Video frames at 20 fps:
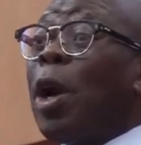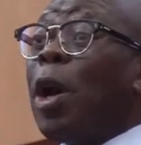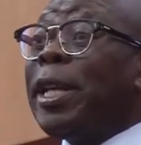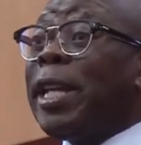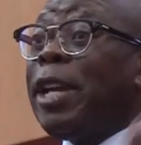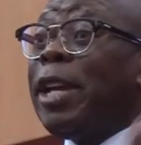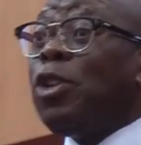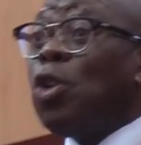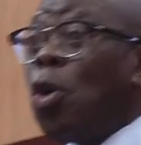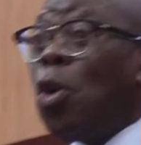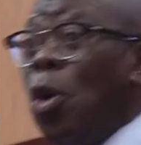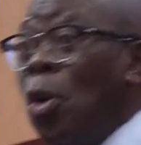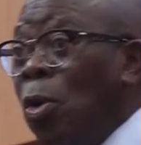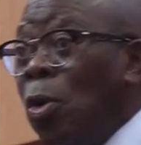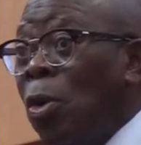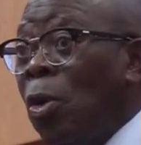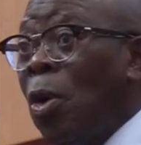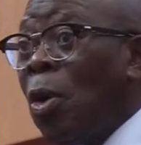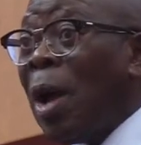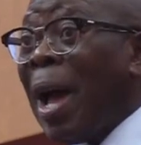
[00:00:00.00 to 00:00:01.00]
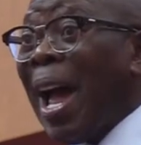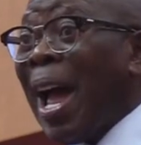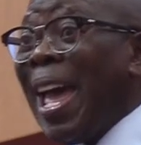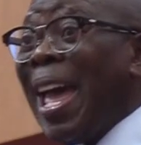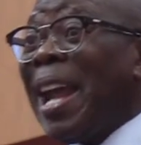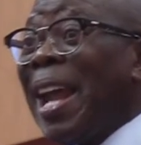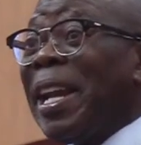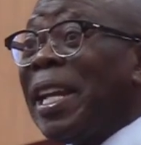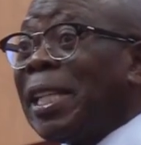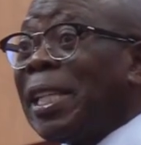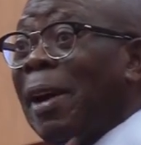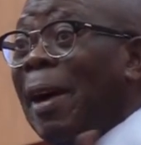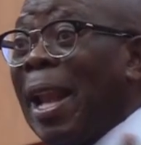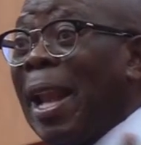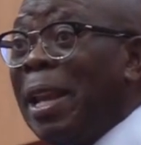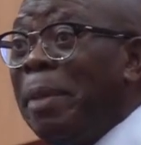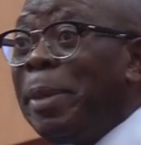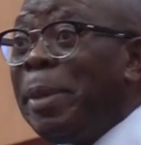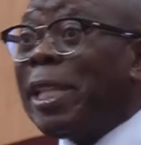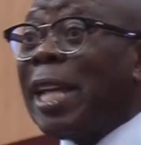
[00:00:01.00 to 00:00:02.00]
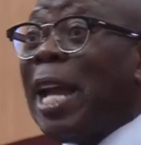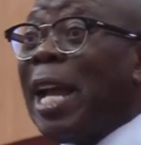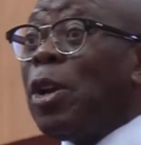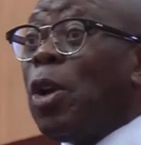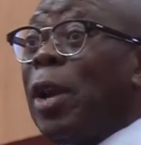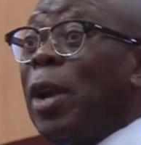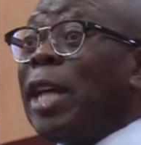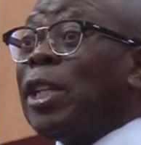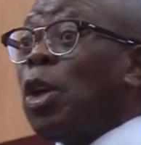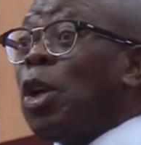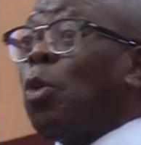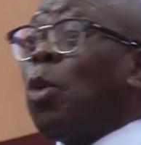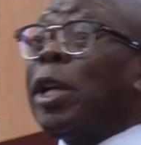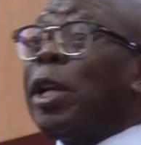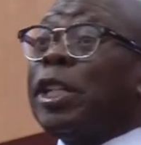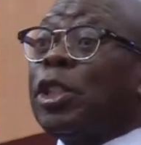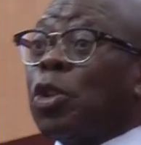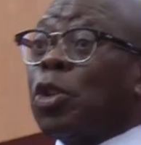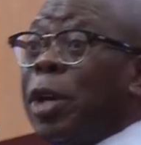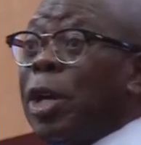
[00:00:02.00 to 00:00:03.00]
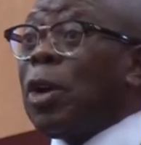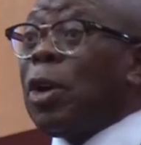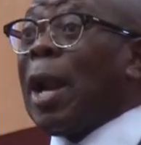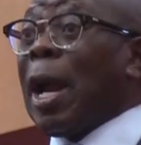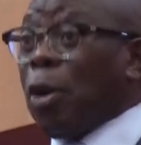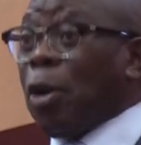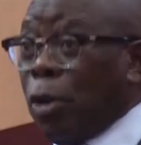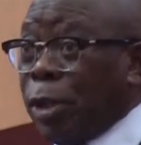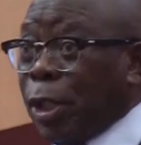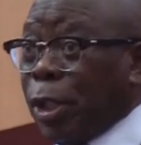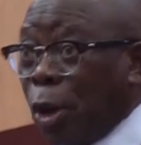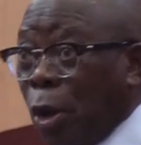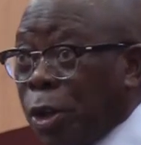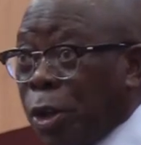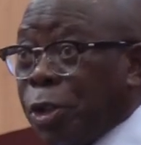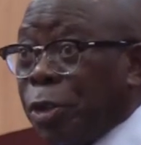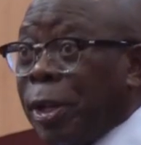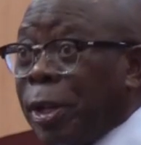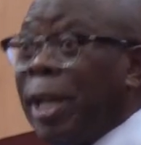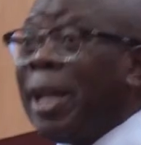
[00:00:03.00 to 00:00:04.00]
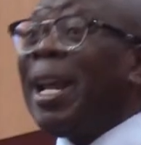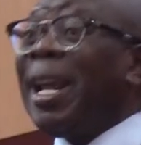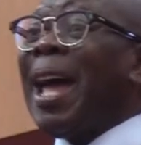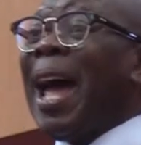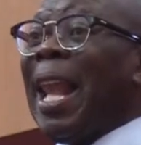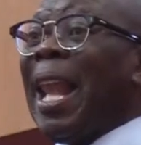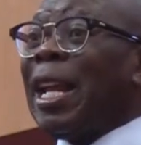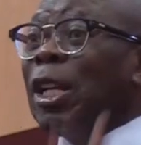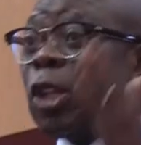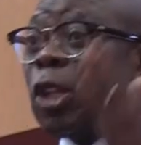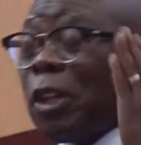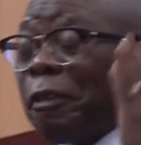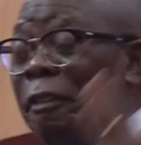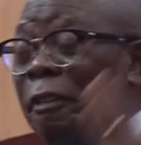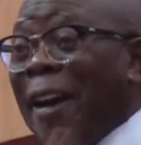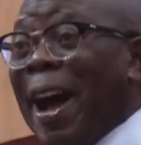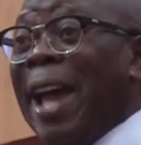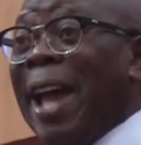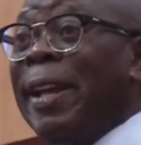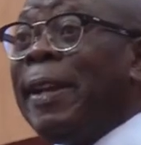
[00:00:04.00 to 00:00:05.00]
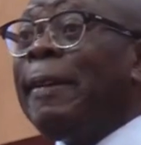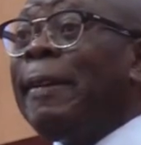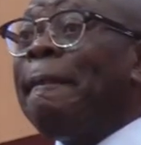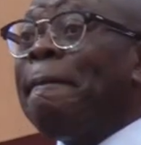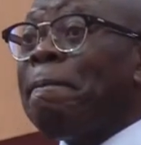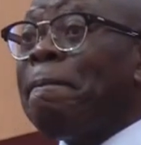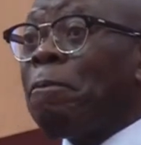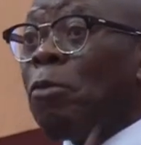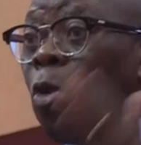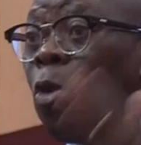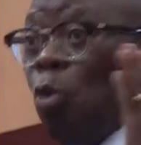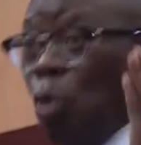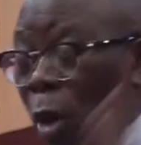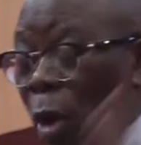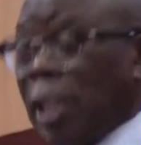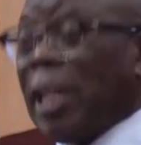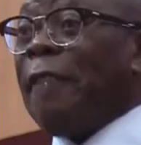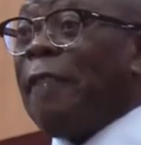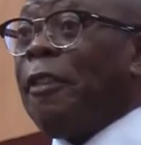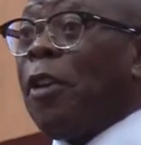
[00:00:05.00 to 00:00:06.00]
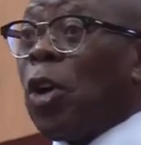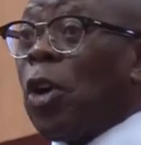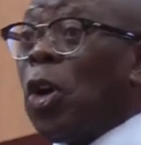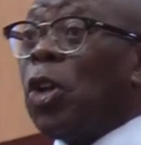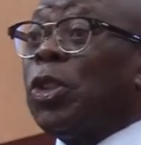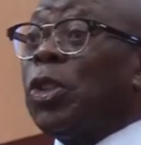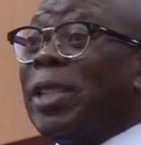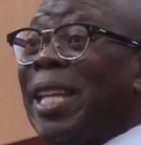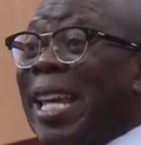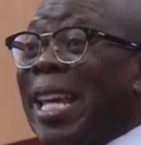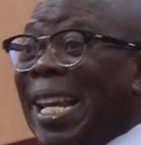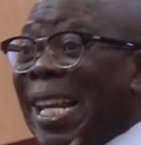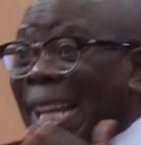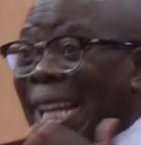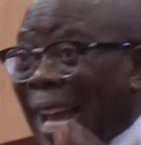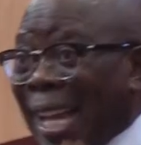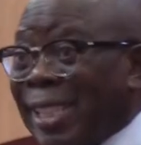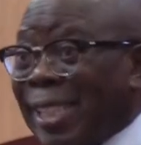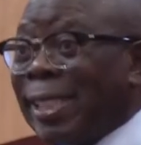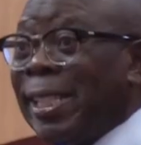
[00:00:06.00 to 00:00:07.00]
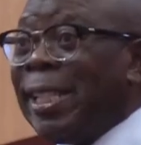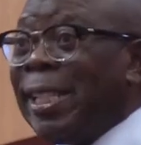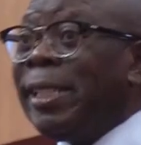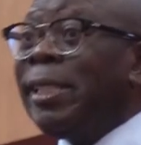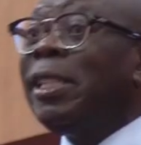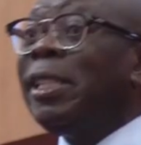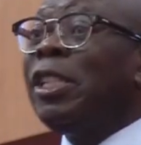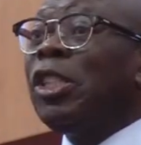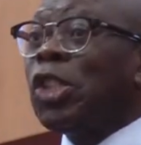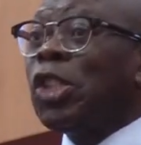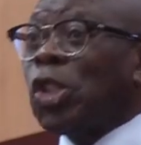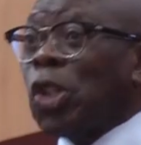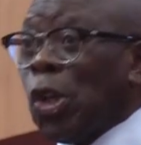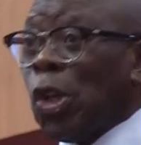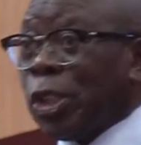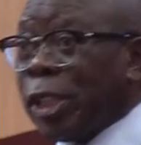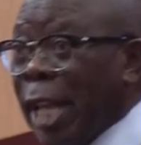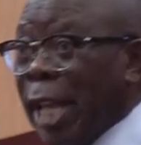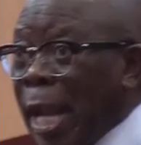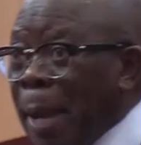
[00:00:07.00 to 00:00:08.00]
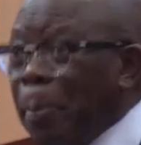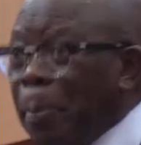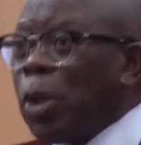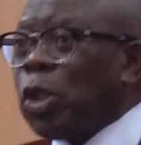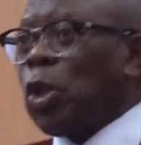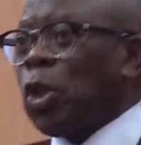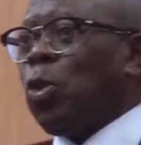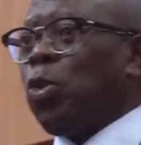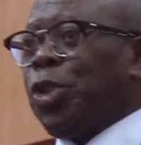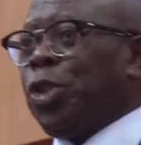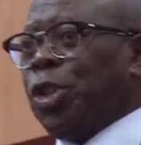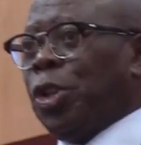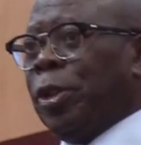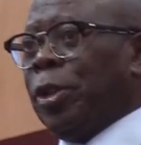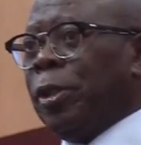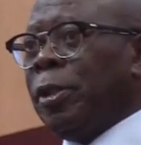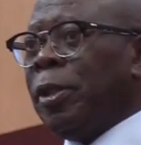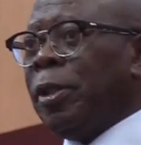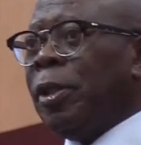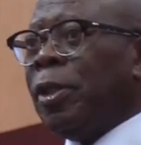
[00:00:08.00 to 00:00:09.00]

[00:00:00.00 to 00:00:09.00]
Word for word: what they know, enrich our limited knowledge of what is going on across the country, and let us find what's for us a lasting, sustainable solution.